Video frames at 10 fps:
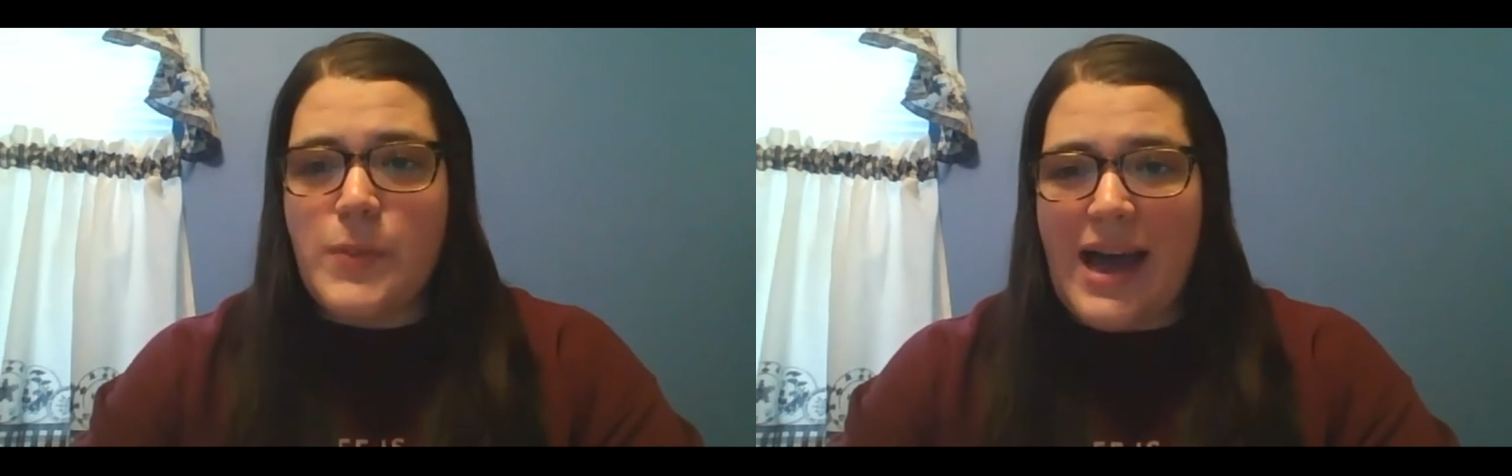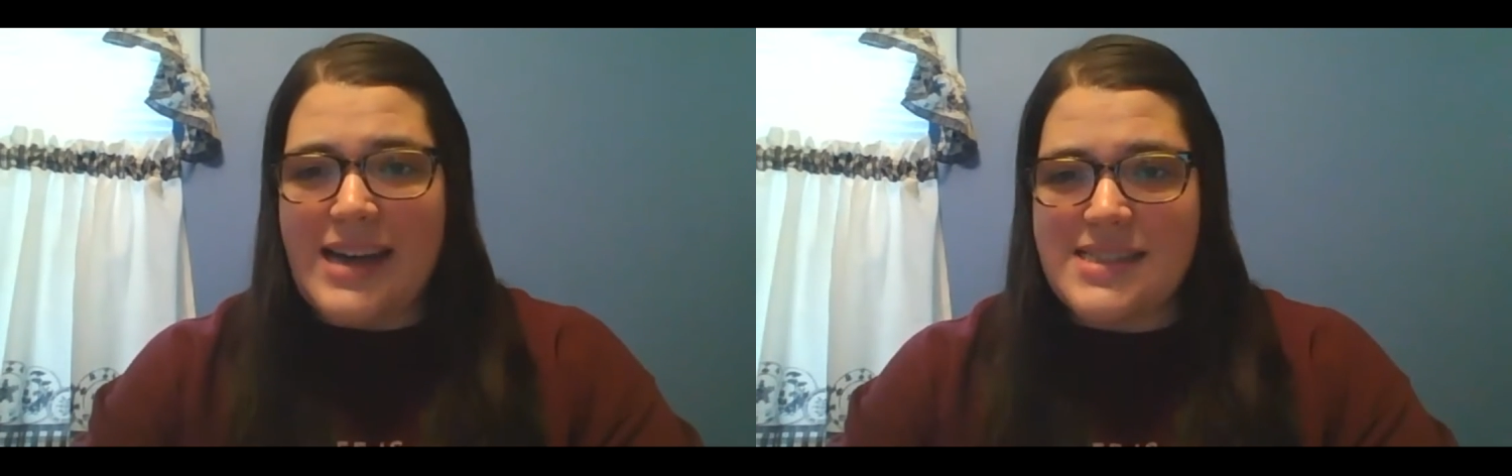
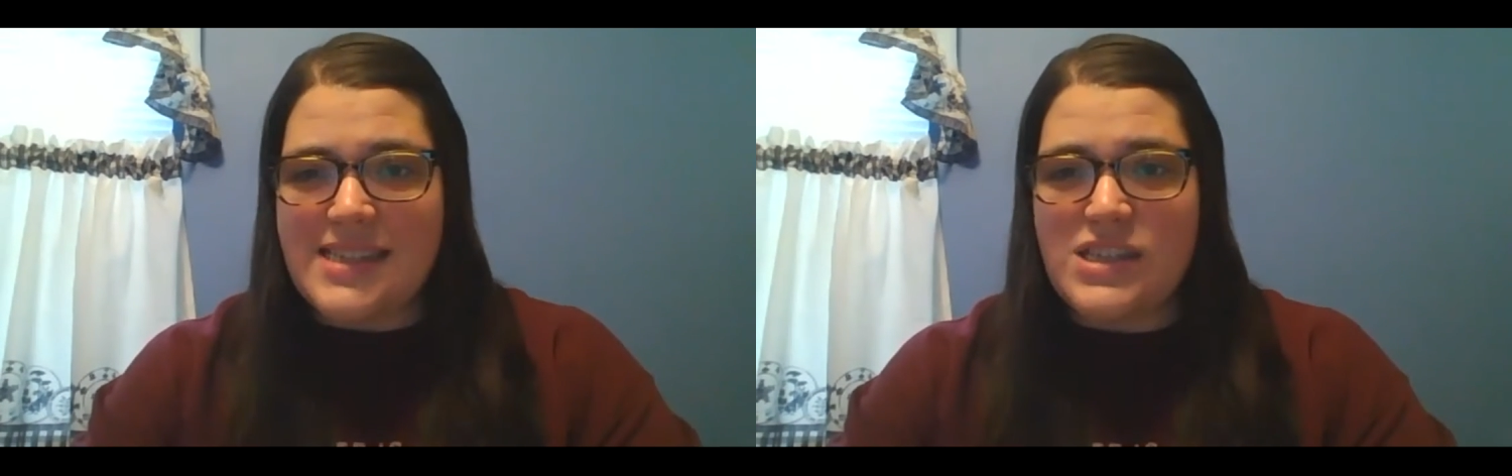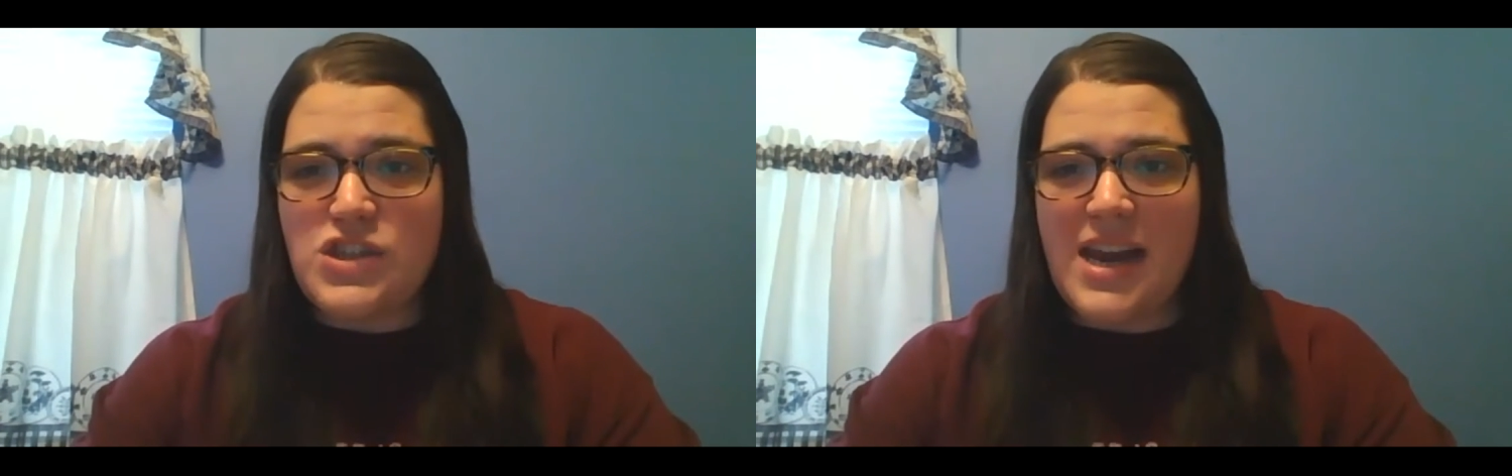
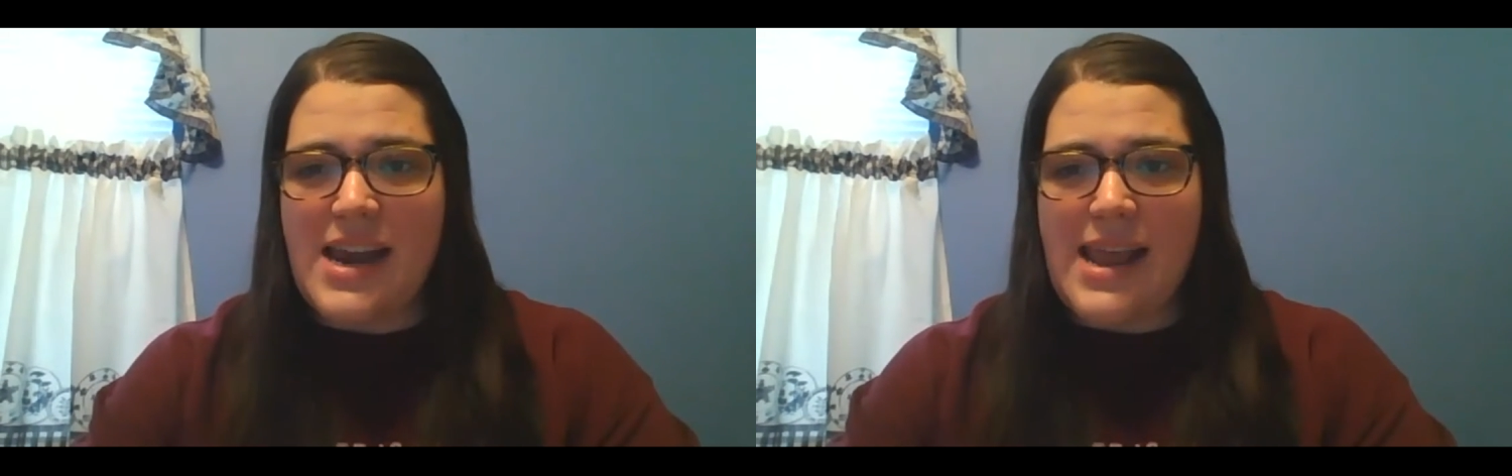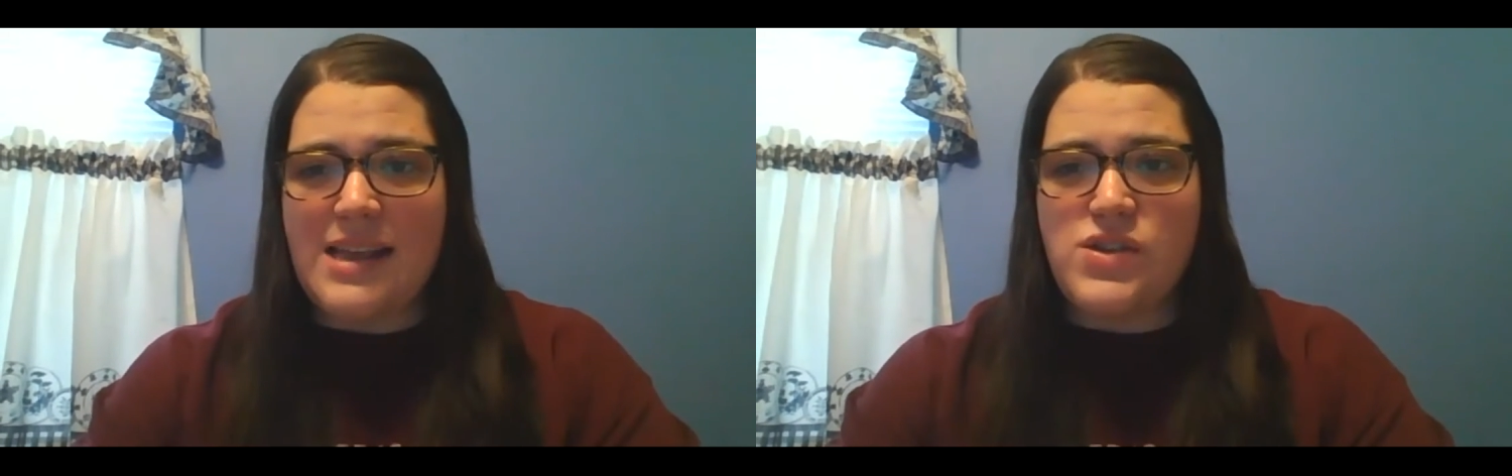passage
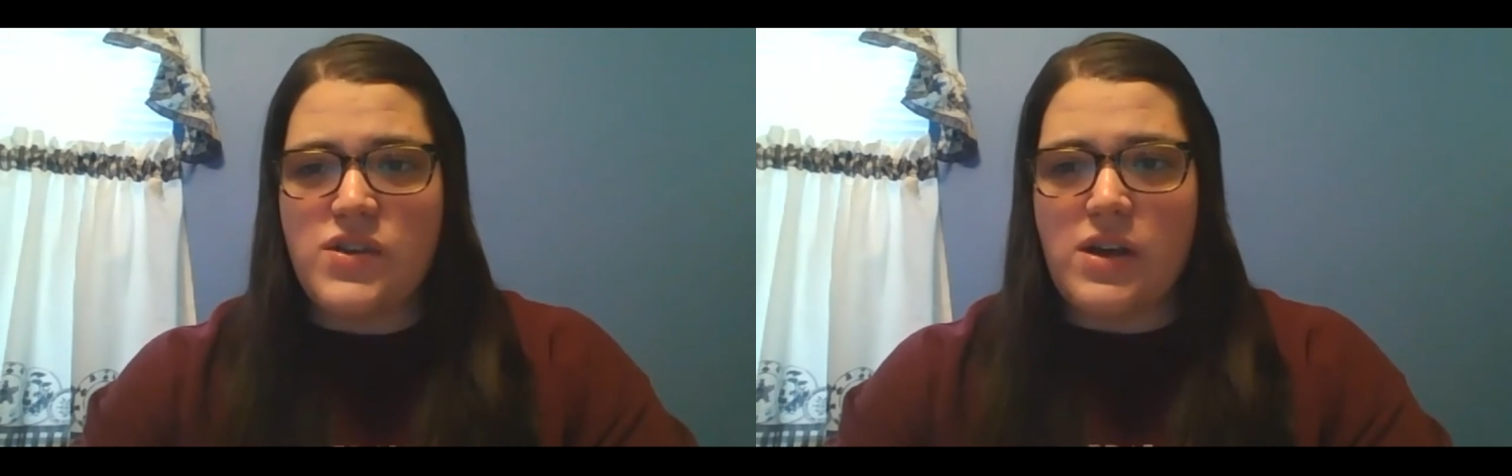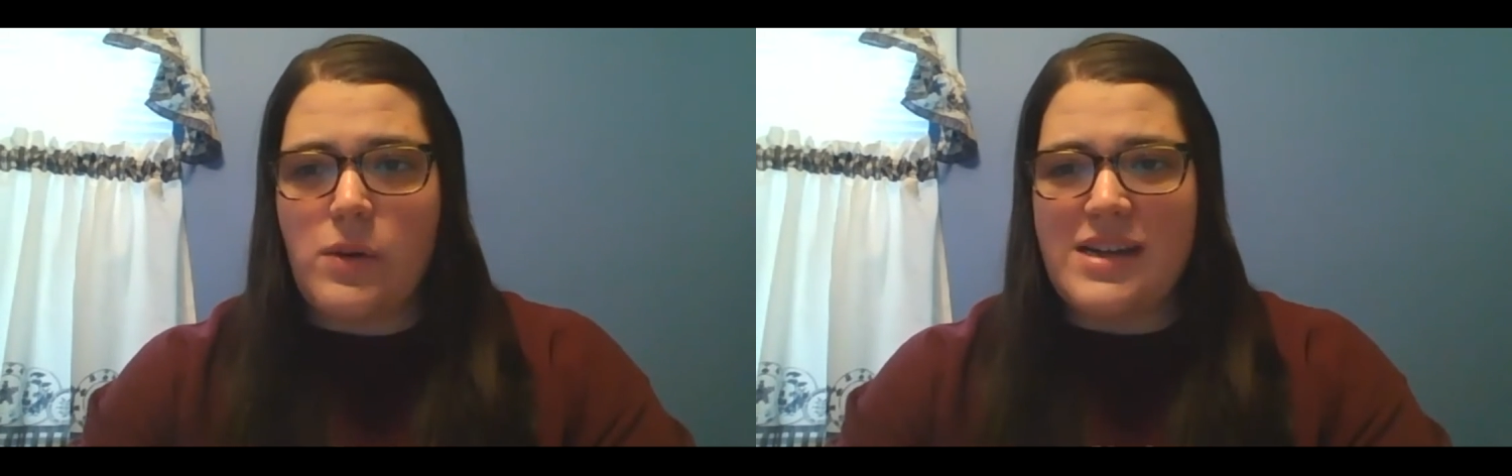and answer
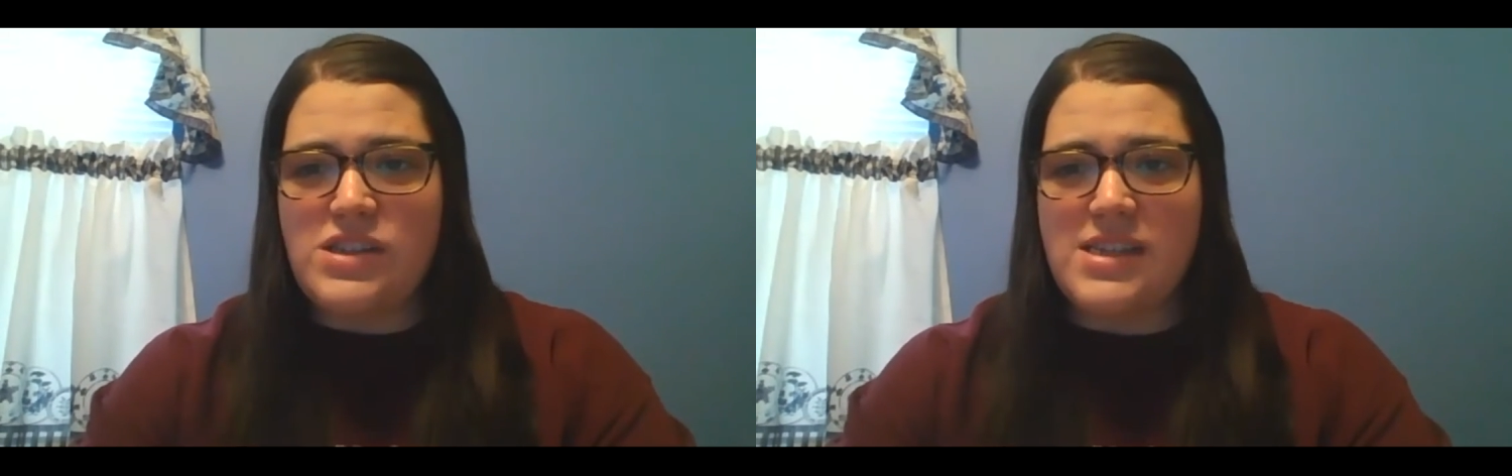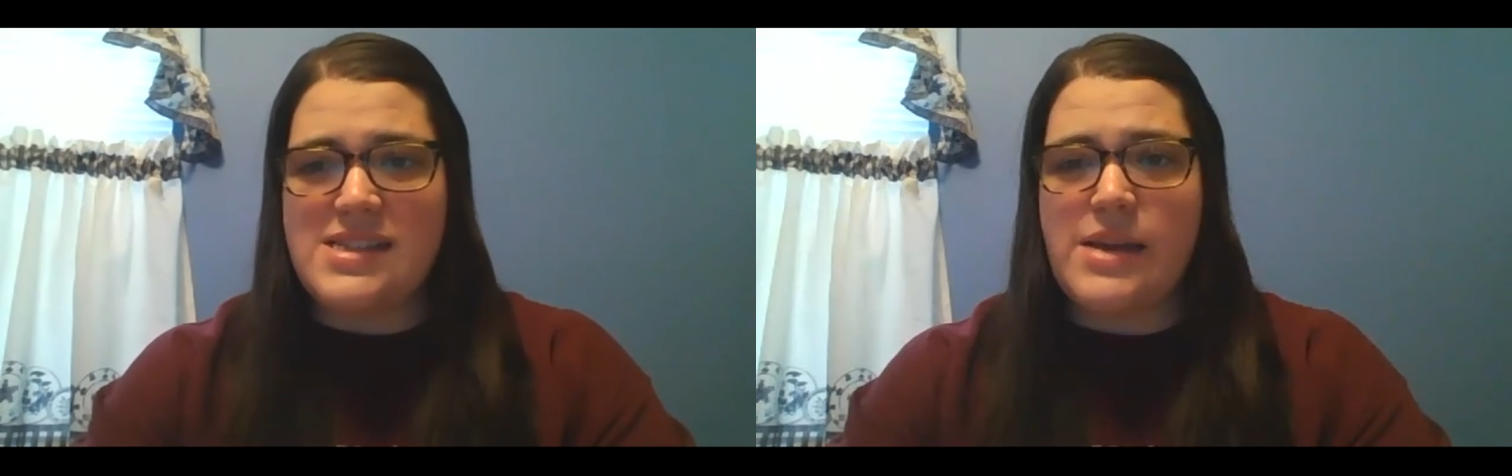the questions